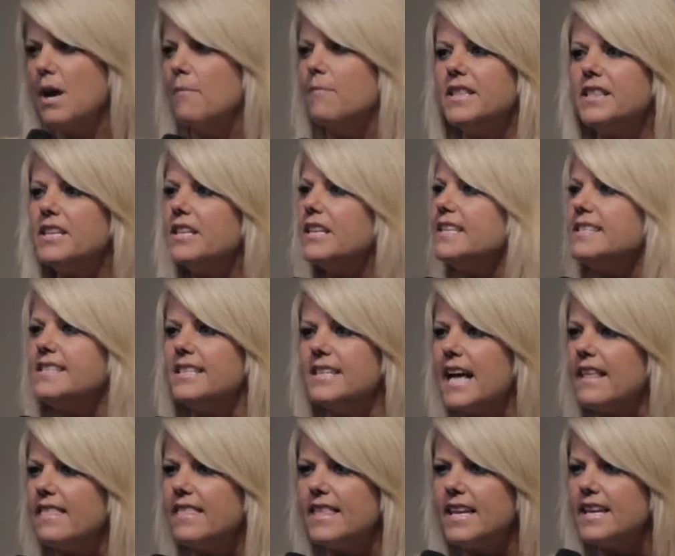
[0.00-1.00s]
But there is
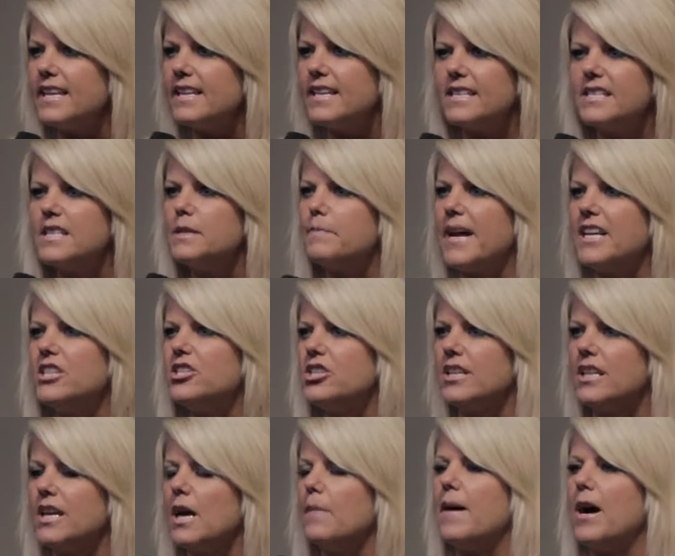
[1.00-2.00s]
nothing
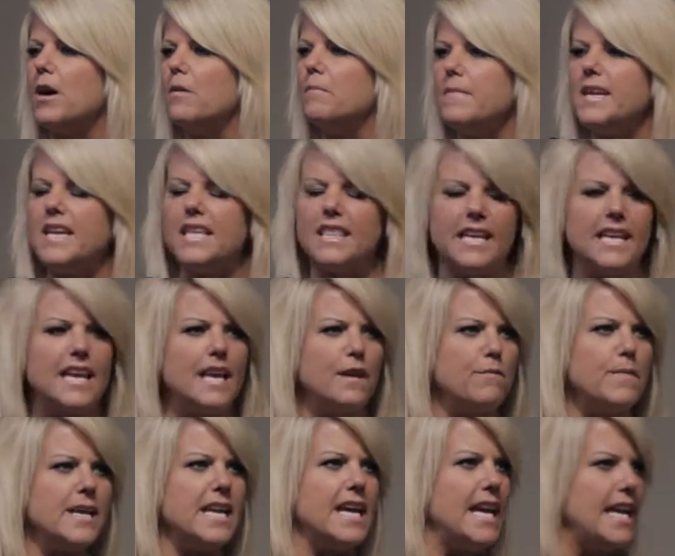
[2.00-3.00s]
special about me that
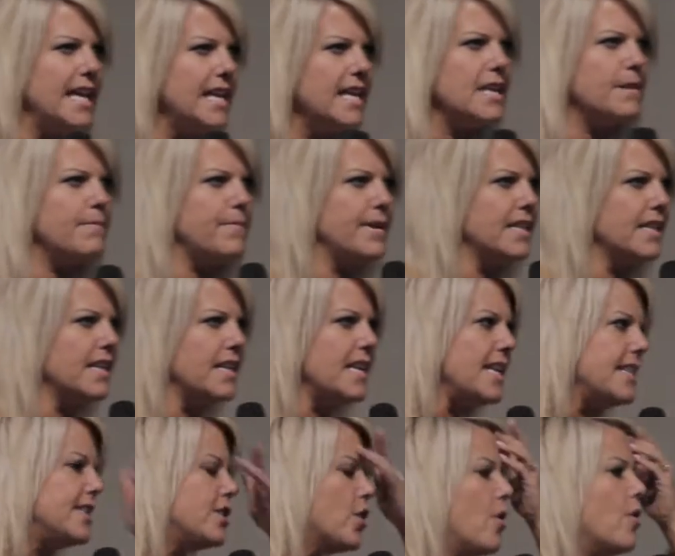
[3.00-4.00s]
gave me any
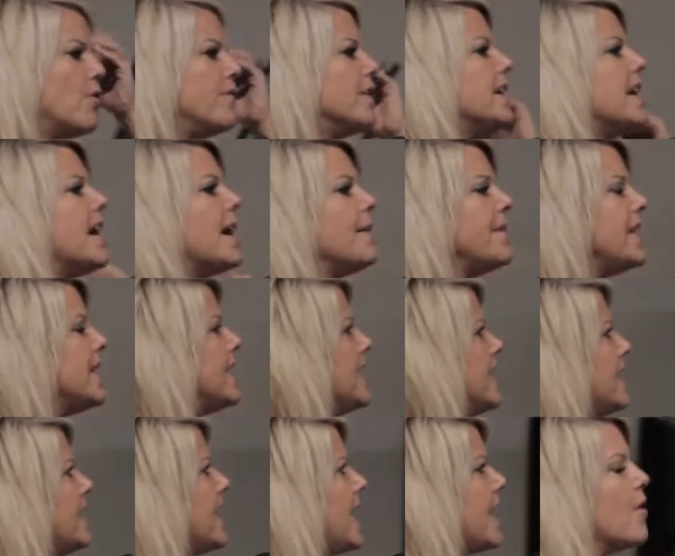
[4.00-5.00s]
ability to overcome
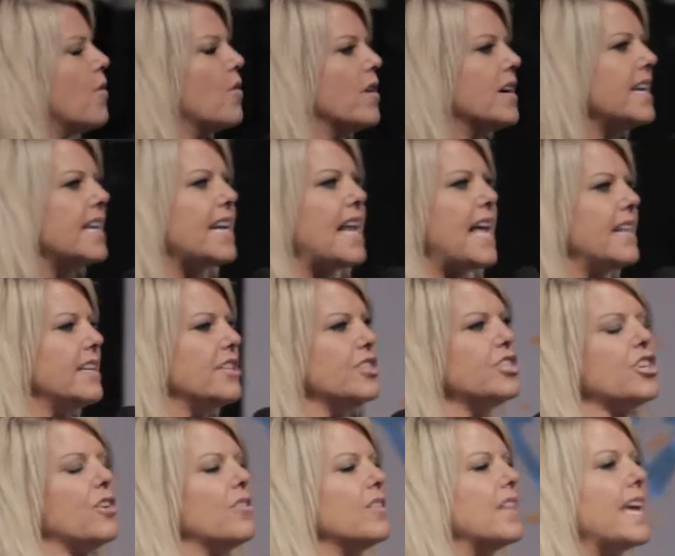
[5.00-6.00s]
anything or get on a
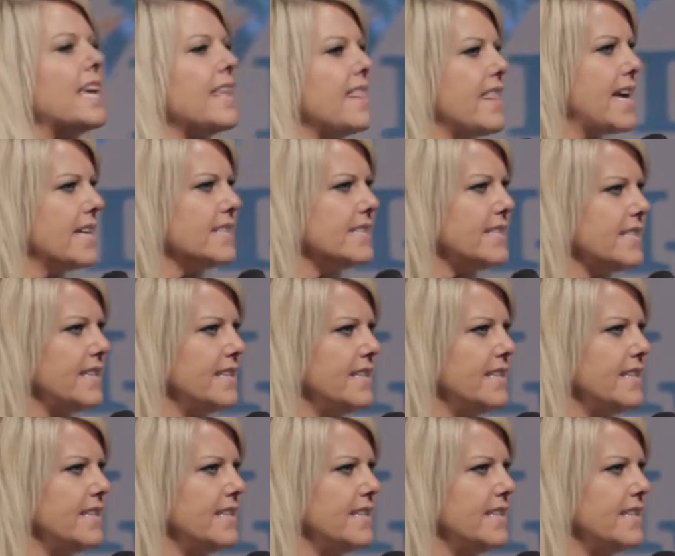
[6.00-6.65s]
show like this.